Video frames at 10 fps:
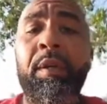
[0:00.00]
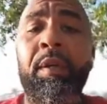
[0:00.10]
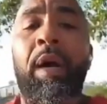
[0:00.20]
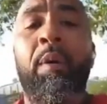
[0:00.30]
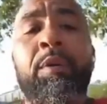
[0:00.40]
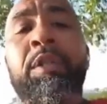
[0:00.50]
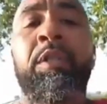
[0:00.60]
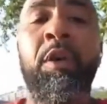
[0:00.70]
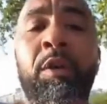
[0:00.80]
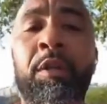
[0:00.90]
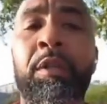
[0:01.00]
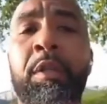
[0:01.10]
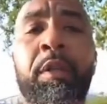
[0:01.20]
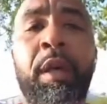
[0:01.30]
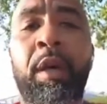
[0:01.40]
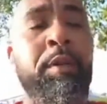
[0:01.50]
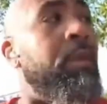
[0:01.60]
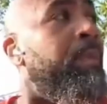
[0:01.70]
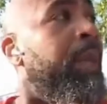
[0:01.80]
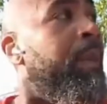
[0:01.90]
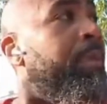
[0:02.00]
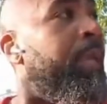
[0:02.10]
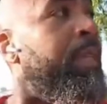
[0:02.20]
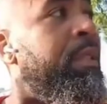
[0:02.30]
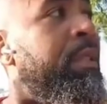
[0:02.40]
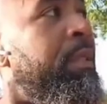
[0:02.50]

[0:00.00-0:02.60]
I was discouraged. I was in a bad place.